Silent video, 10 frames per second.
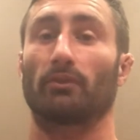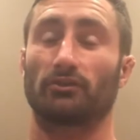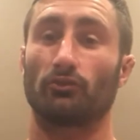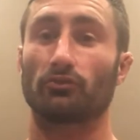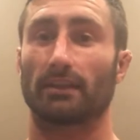whereas
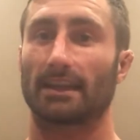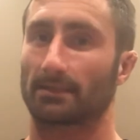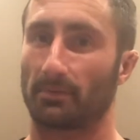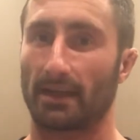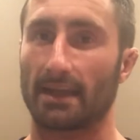usually it
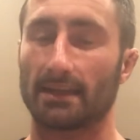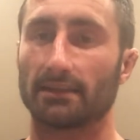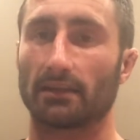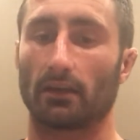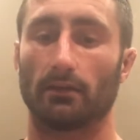gets a bit
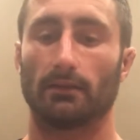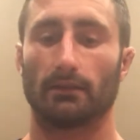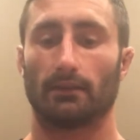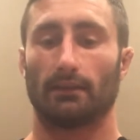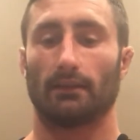easier.
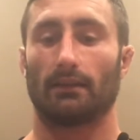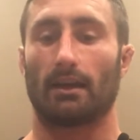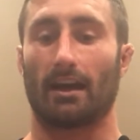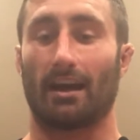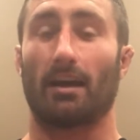
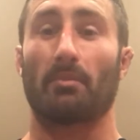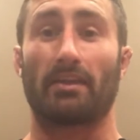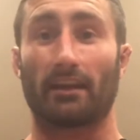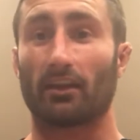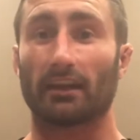
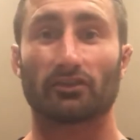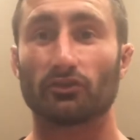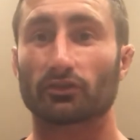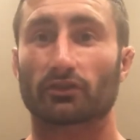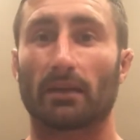And then I like to
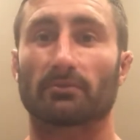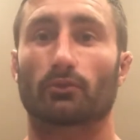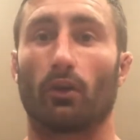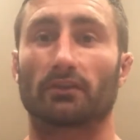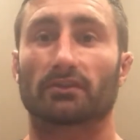use jump
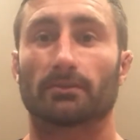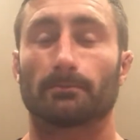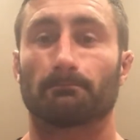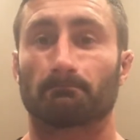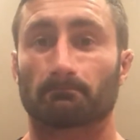squats.
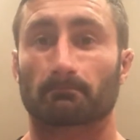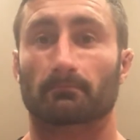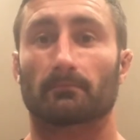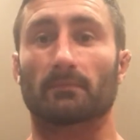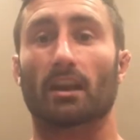
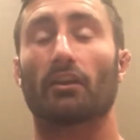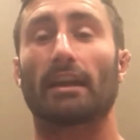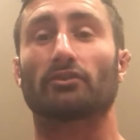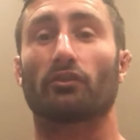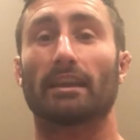
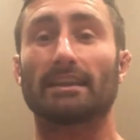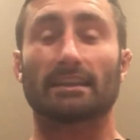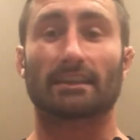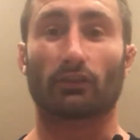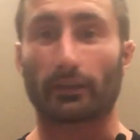Okay, so these
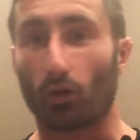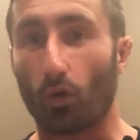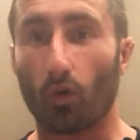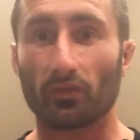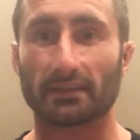are just like
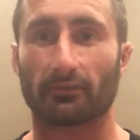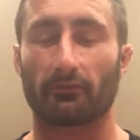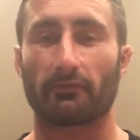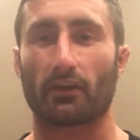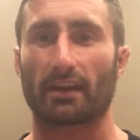all the
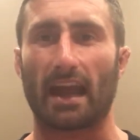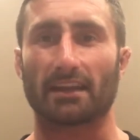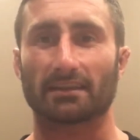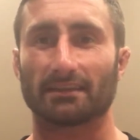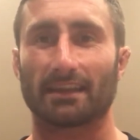different
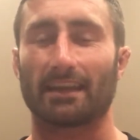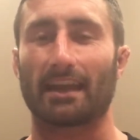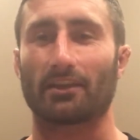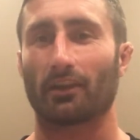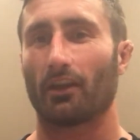variations here
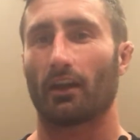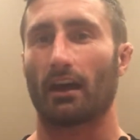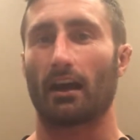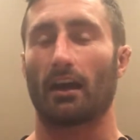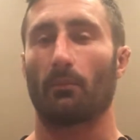that
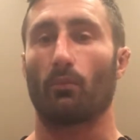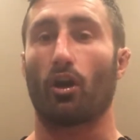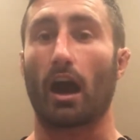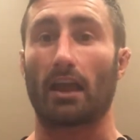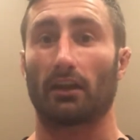
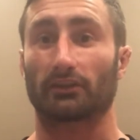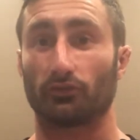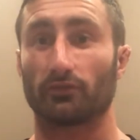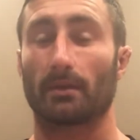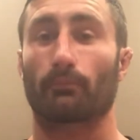I like to
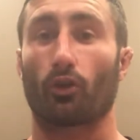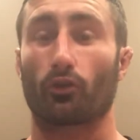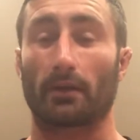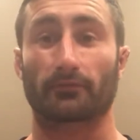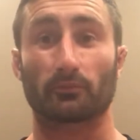use my
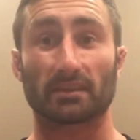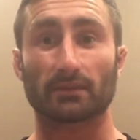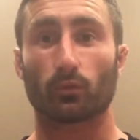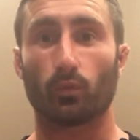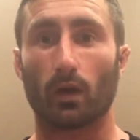programs from
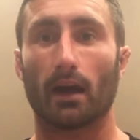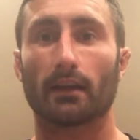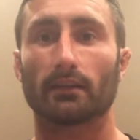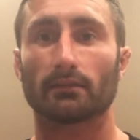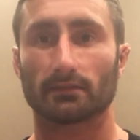just
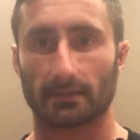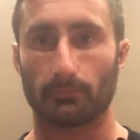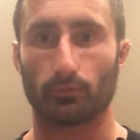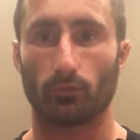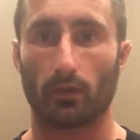one
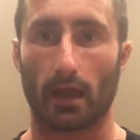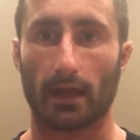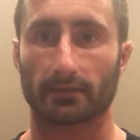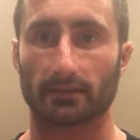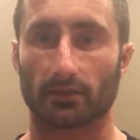simple
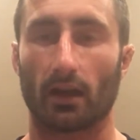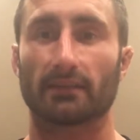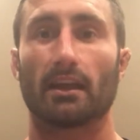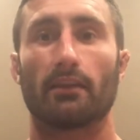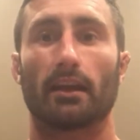
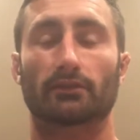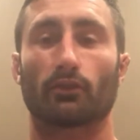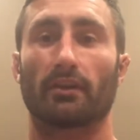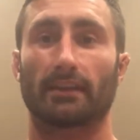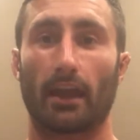exercise that's
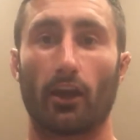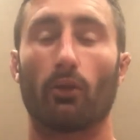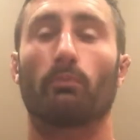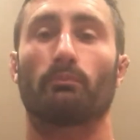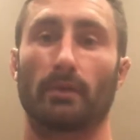going to
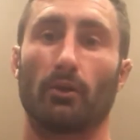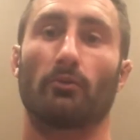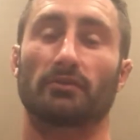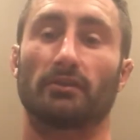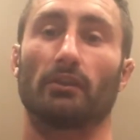help
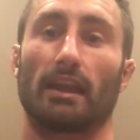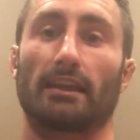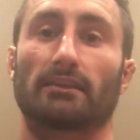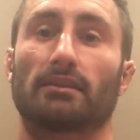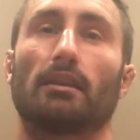build your
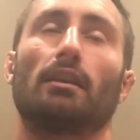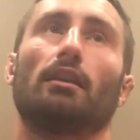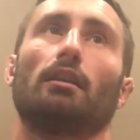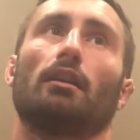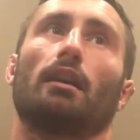legs.
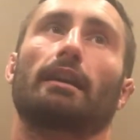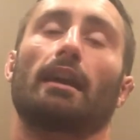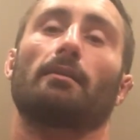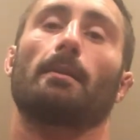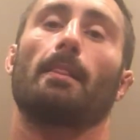Okay,